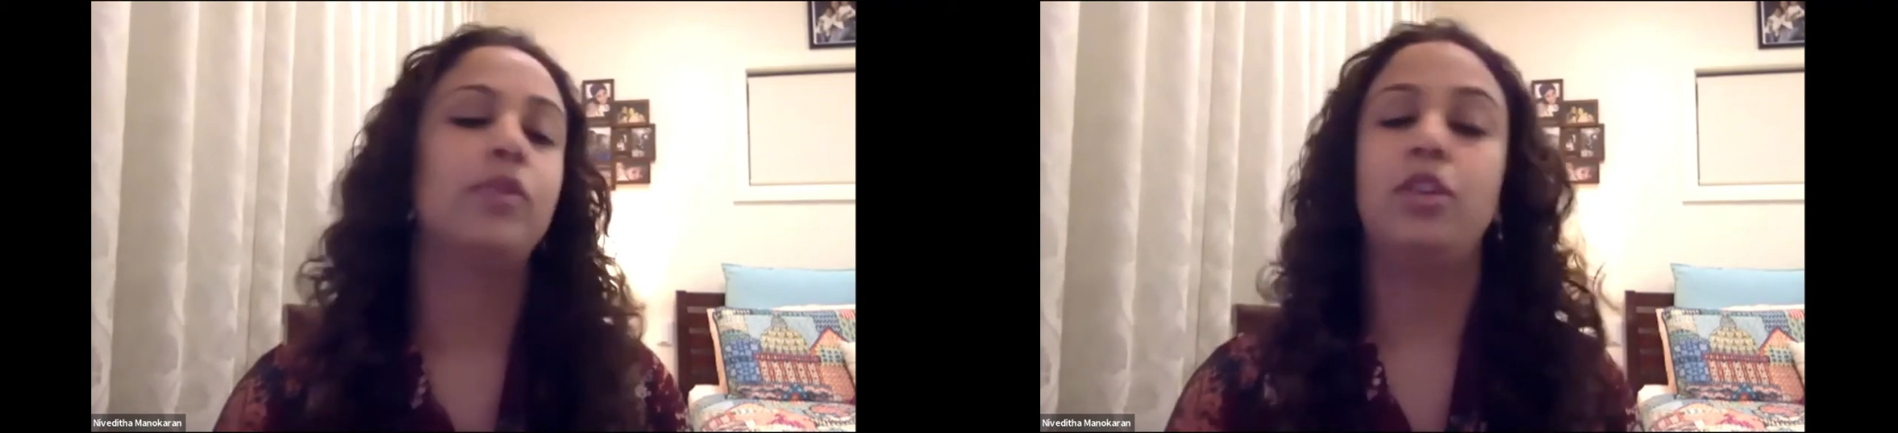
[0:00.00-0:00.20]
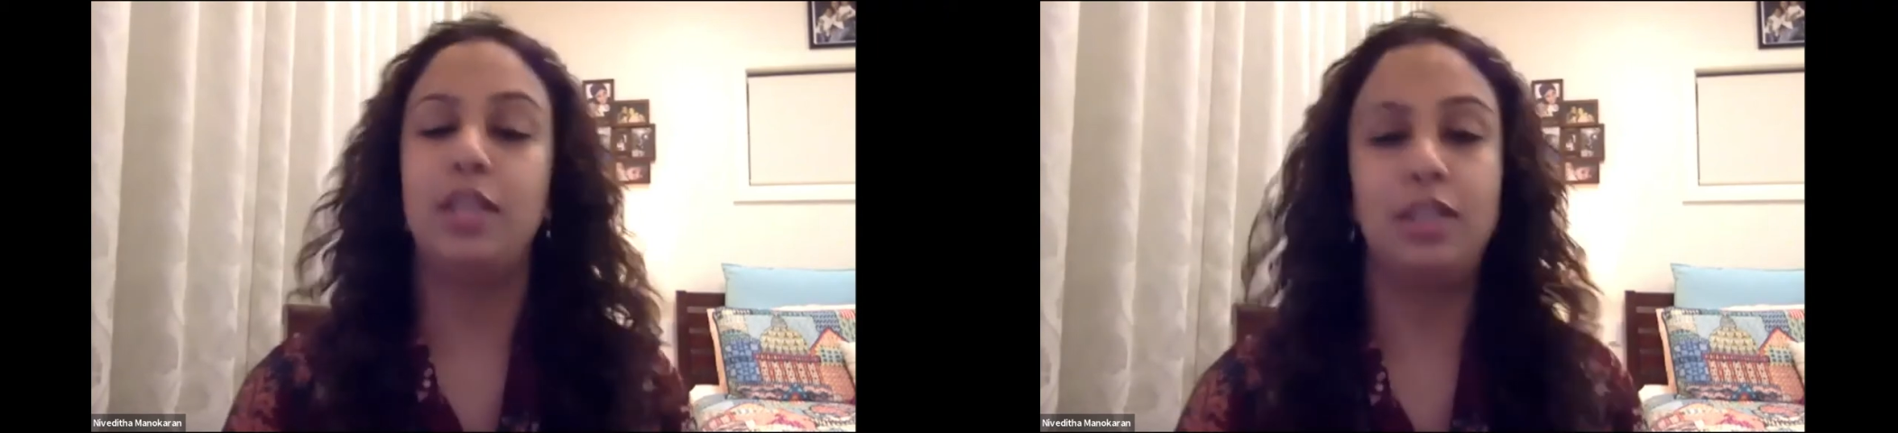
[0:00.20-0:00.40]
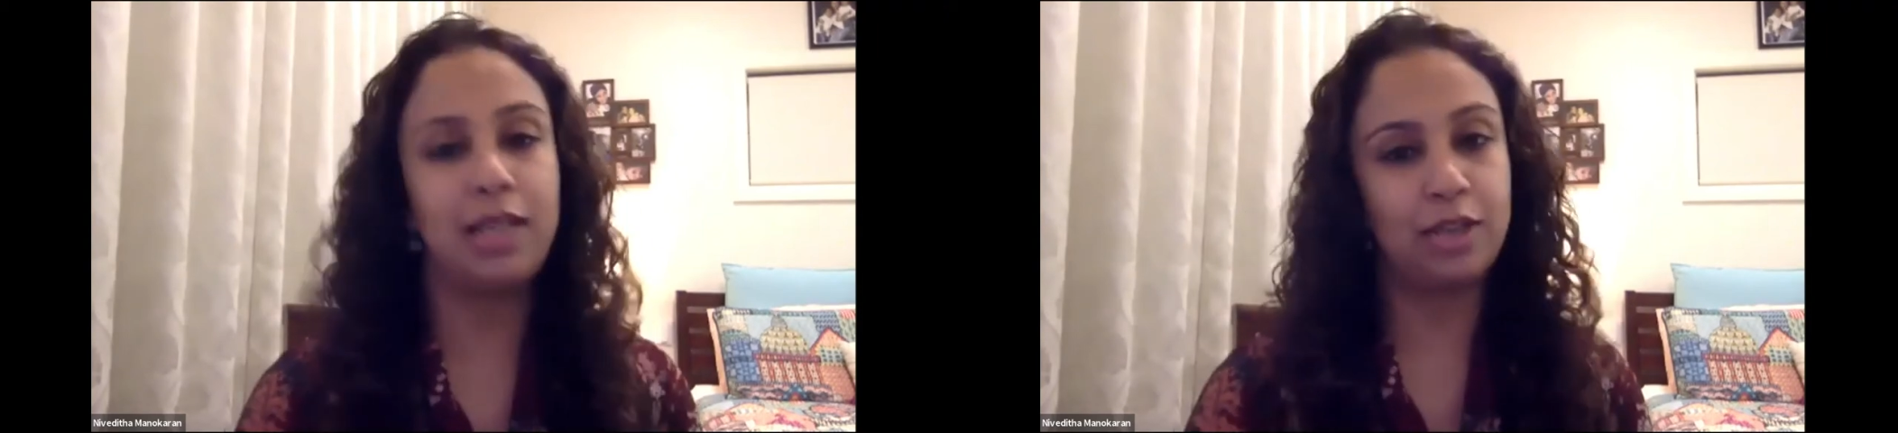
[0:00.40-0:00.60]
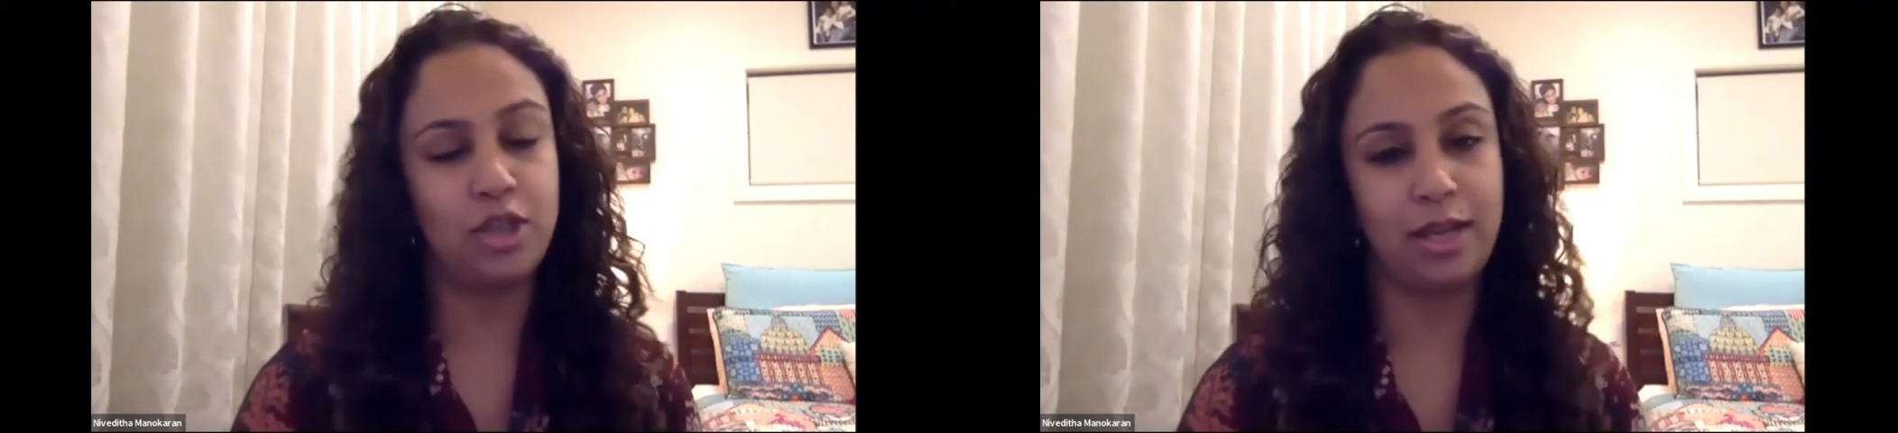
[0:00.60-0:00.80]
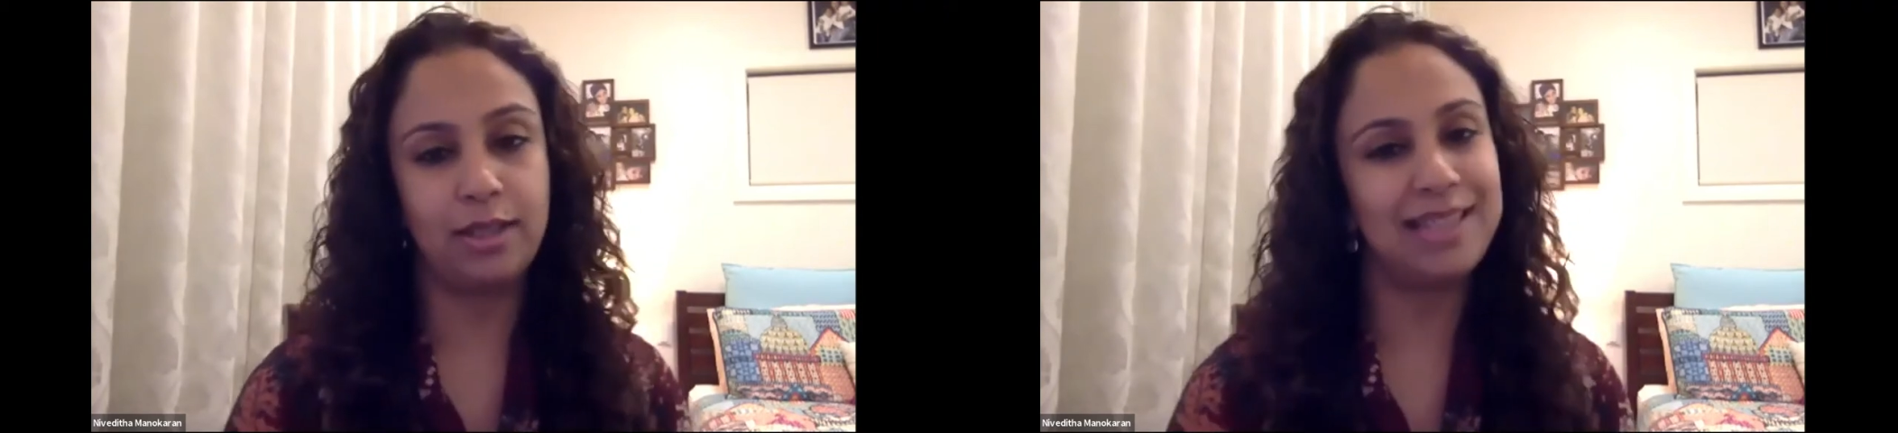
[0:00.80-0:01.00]
you need to get
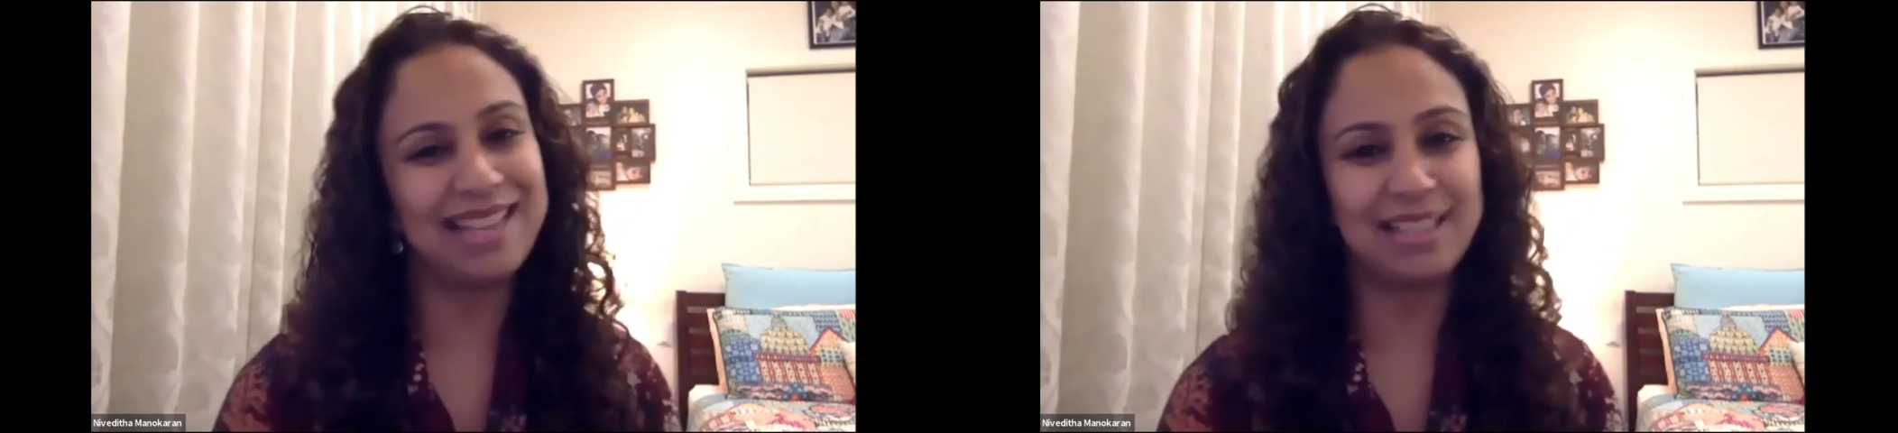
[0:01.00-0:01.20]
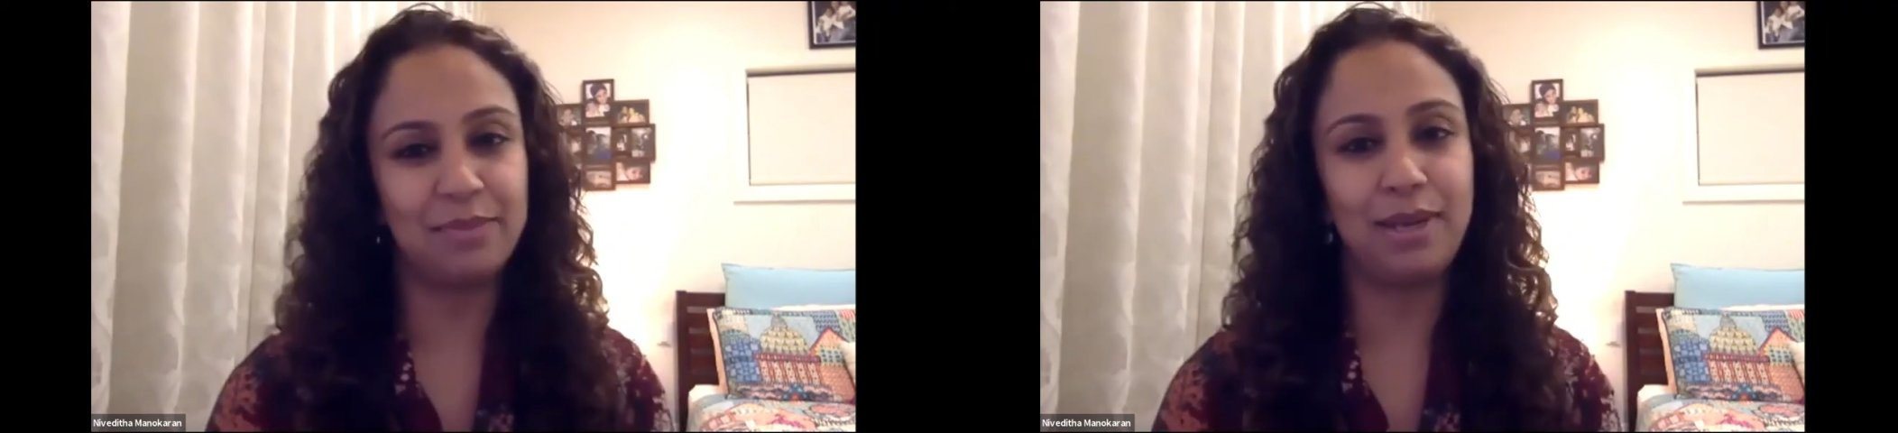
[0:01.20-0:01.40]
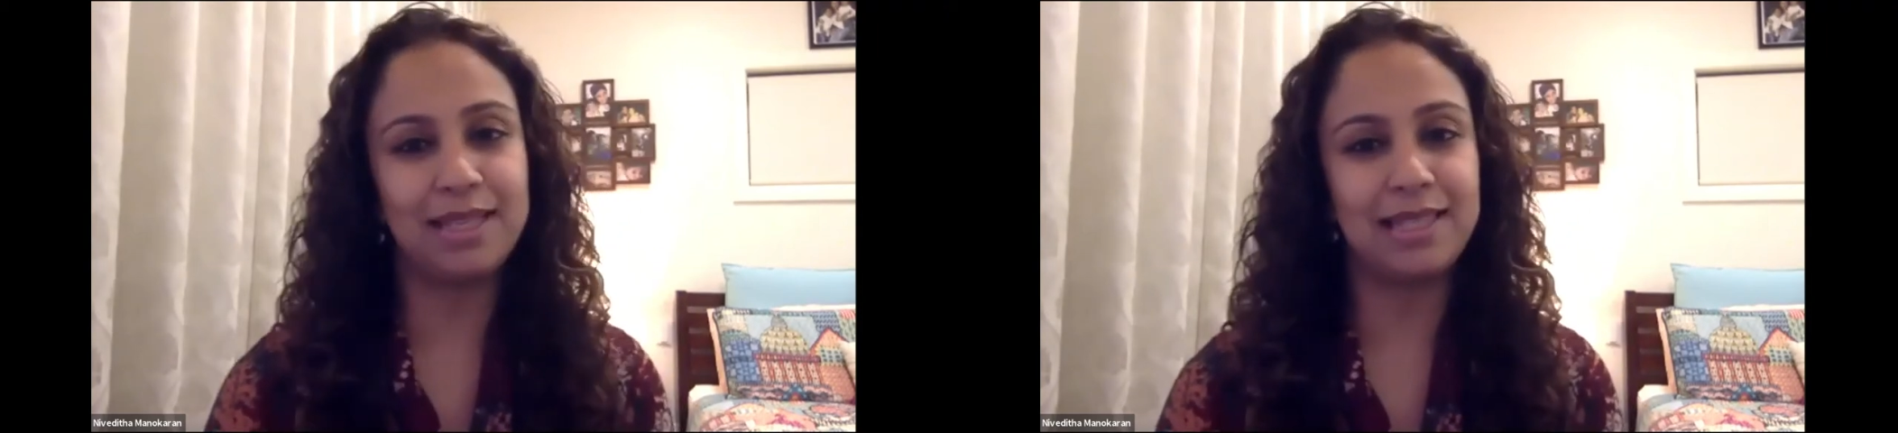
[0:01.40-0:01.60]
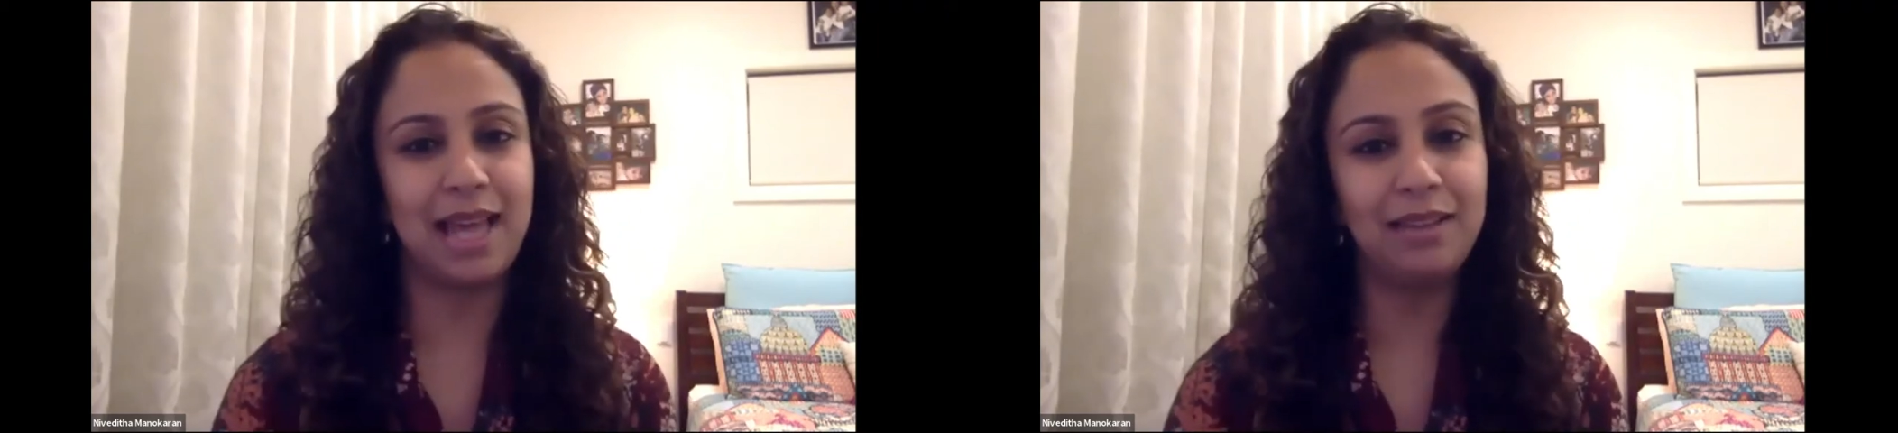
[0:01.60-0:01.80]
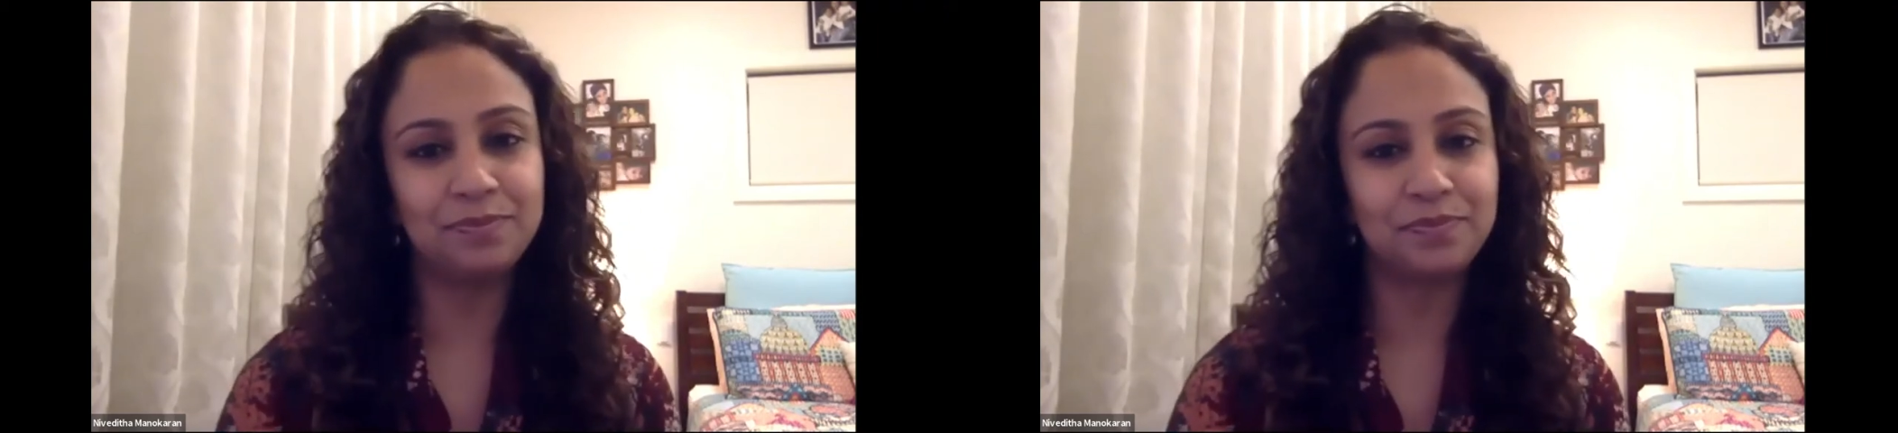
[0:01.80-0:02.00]
checked. It's as simple as that.